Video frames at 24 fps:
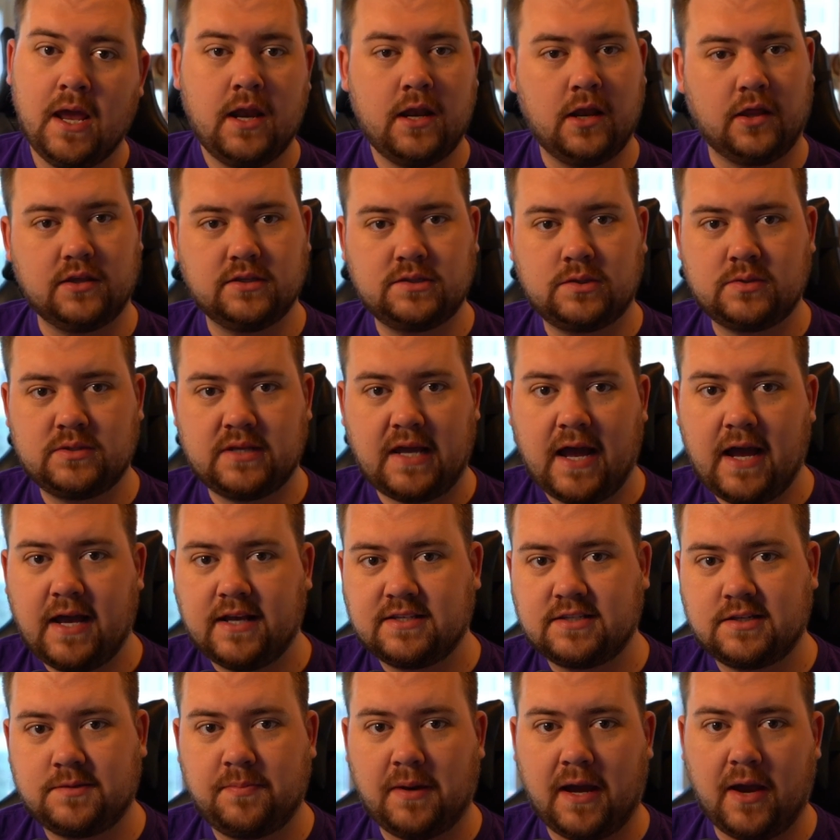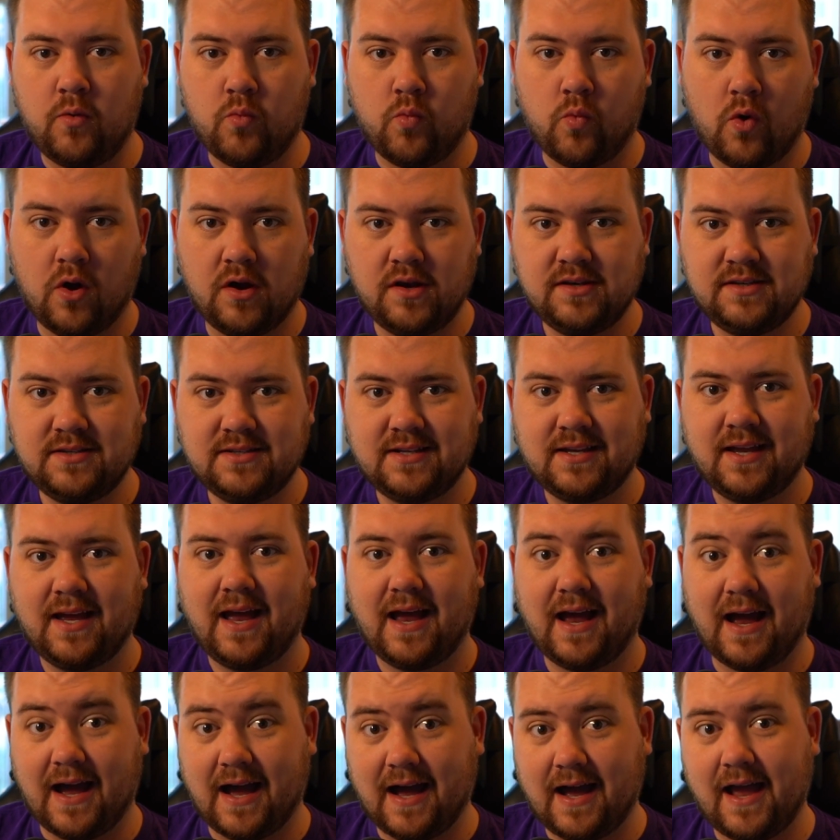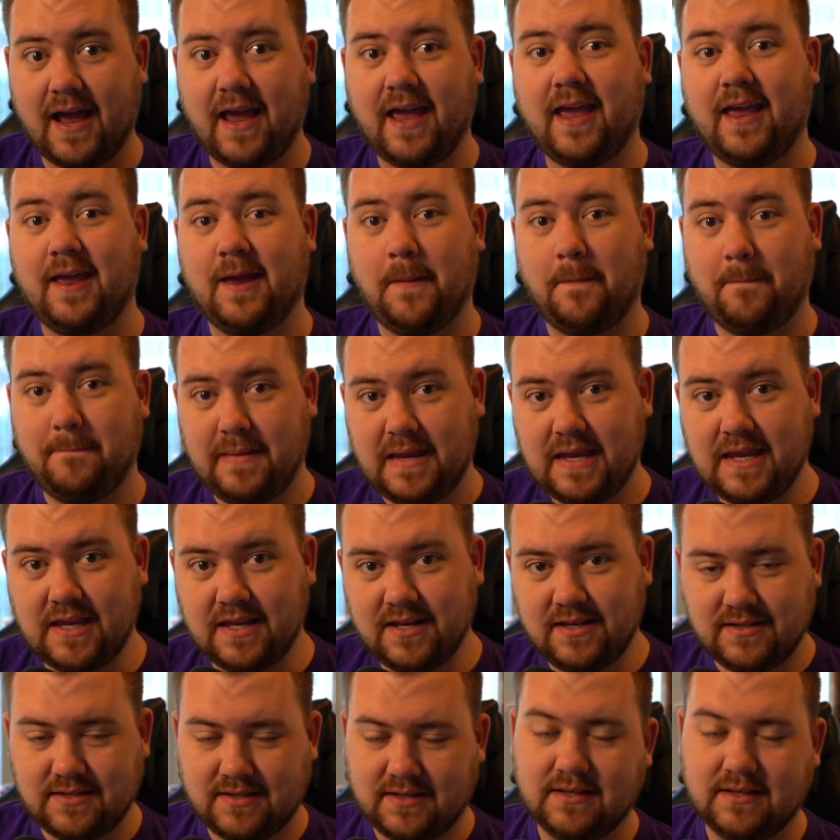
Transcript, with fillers: This was asked by One Eye Pete.